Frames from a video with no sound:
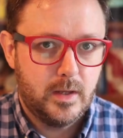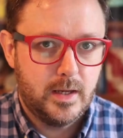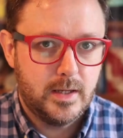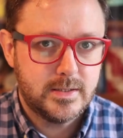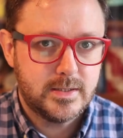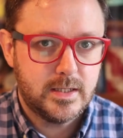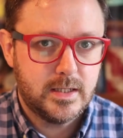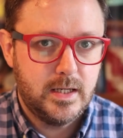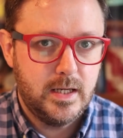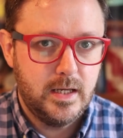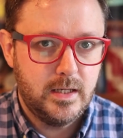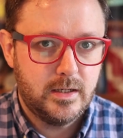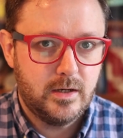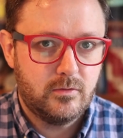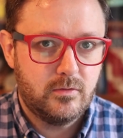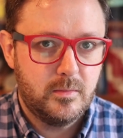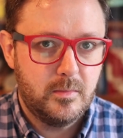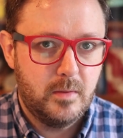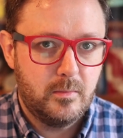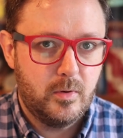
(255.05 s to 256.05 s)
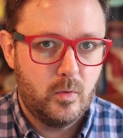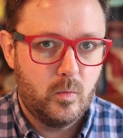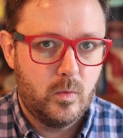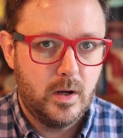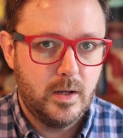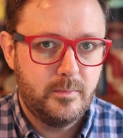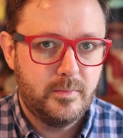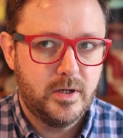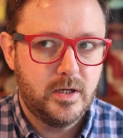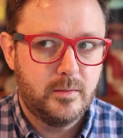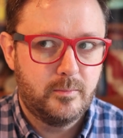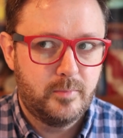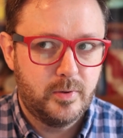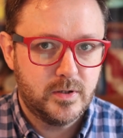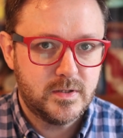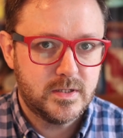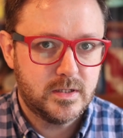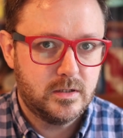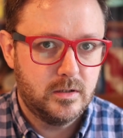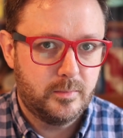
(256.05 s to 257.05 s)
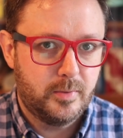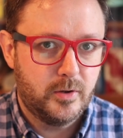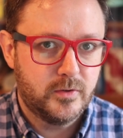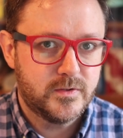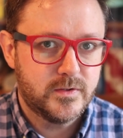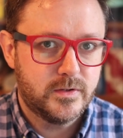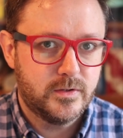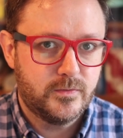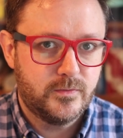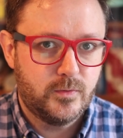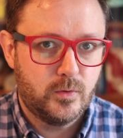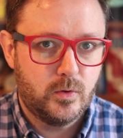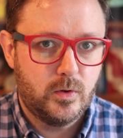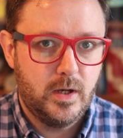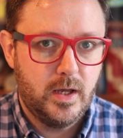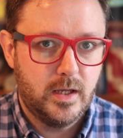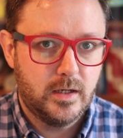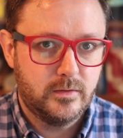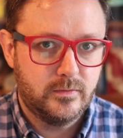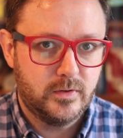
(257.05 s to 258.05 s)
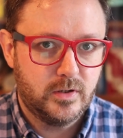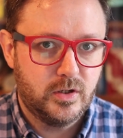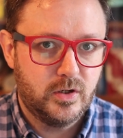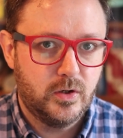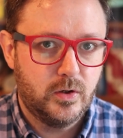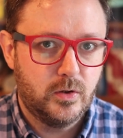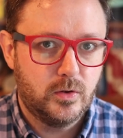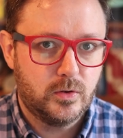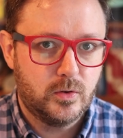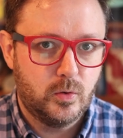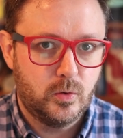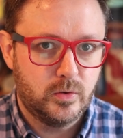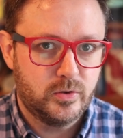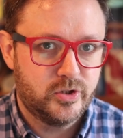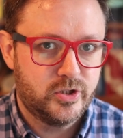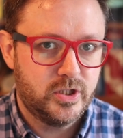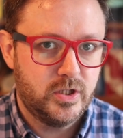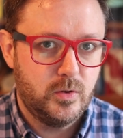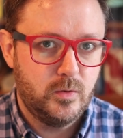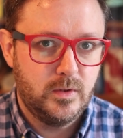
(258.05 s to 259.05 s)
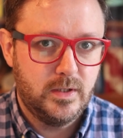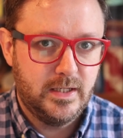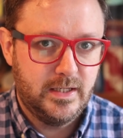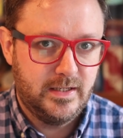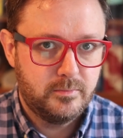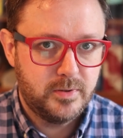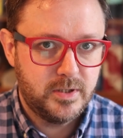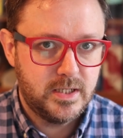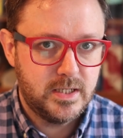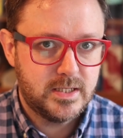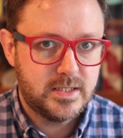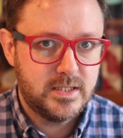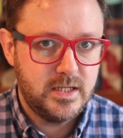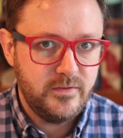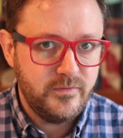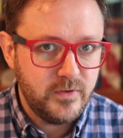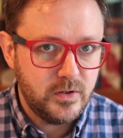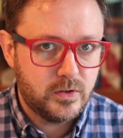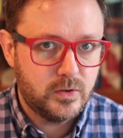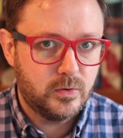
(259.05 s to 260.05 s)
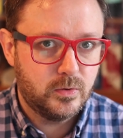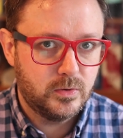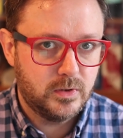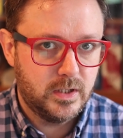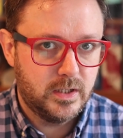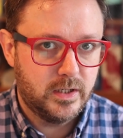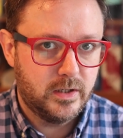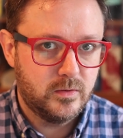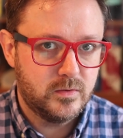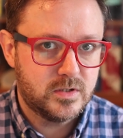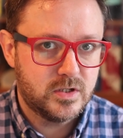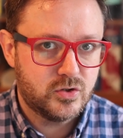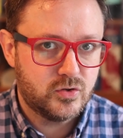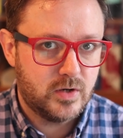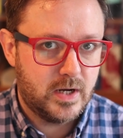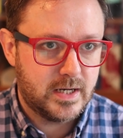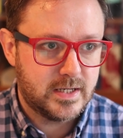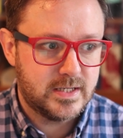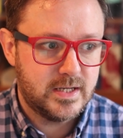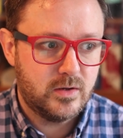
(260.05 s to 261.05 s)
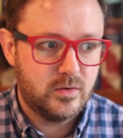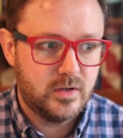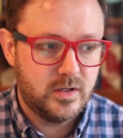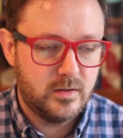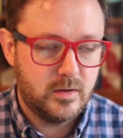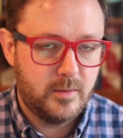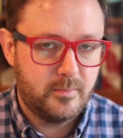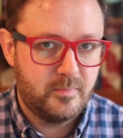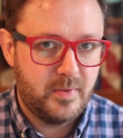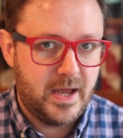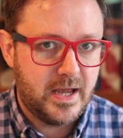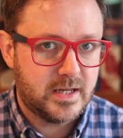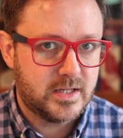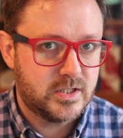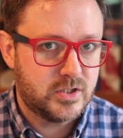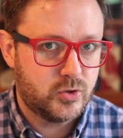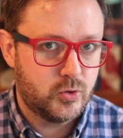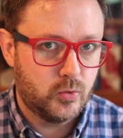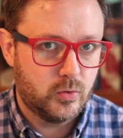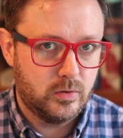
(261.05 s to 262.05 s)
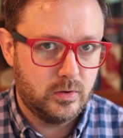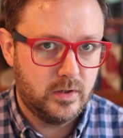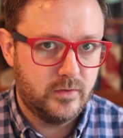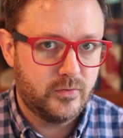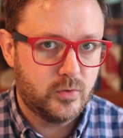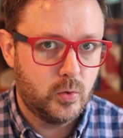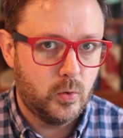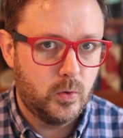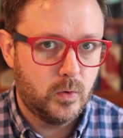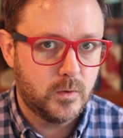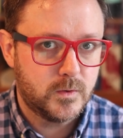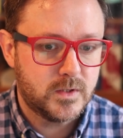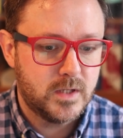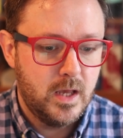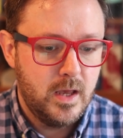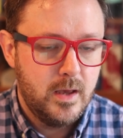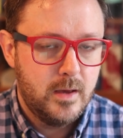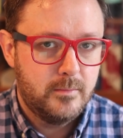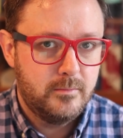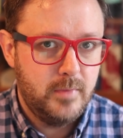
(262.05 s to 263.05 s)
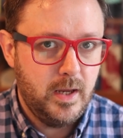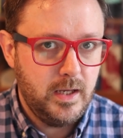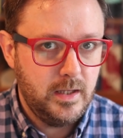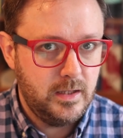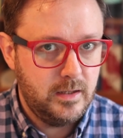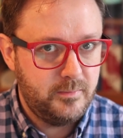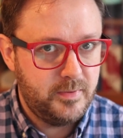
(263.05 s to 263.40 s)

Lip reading: As a kid, I remember wiping a buttercup onto the forehead of a girl called Julie. But it's difficult, to track down a backstory of gorse, mainly